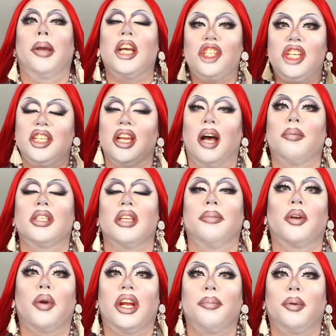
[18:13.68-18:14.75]
because she's up to some
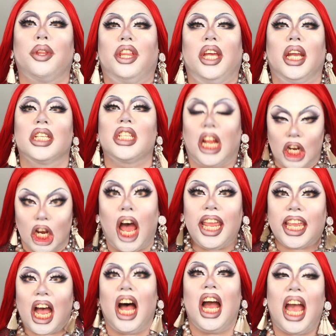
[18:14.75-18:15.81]
incredible things. And
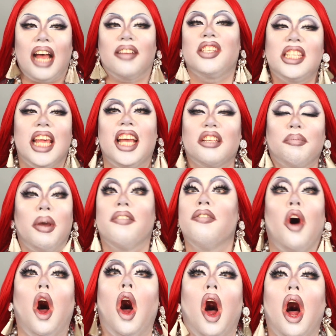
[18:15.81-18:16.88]
like I have said
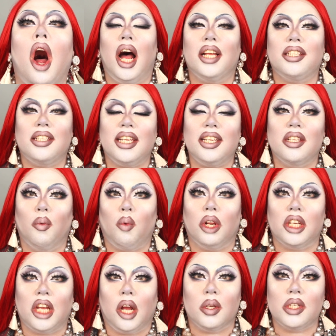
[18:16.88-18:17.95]
before, us season
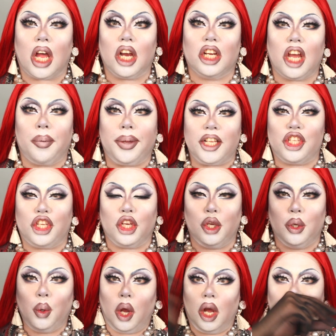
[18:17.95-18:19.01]
one girls are going
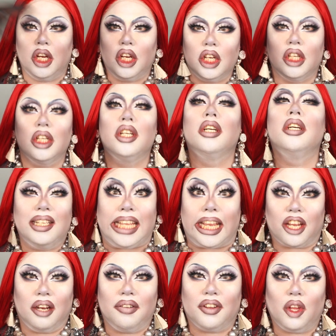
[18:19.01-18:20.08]
to
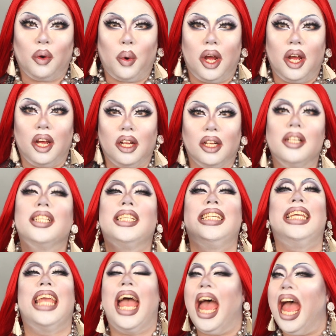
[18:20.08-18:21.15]
take over the world.
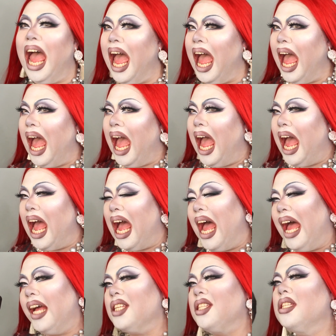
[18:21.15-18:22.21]

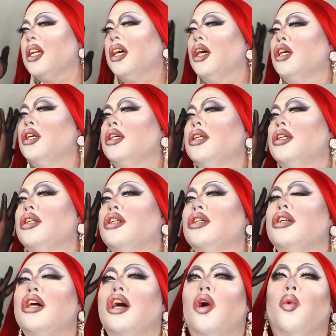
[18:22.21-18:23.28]
Yes!
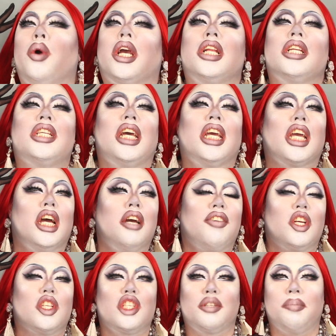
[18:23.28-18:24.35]
Oh, we're gonna take over
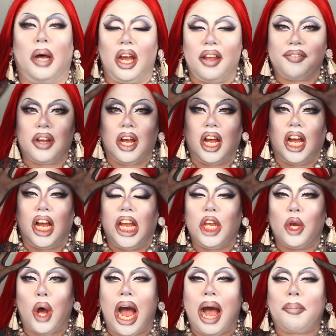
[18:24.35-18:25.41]
your Spotify,
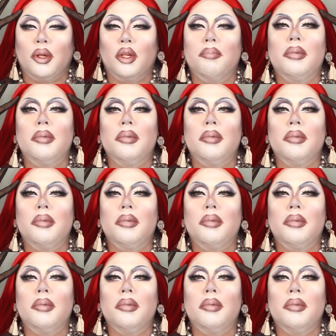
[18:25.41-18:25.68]
your Apple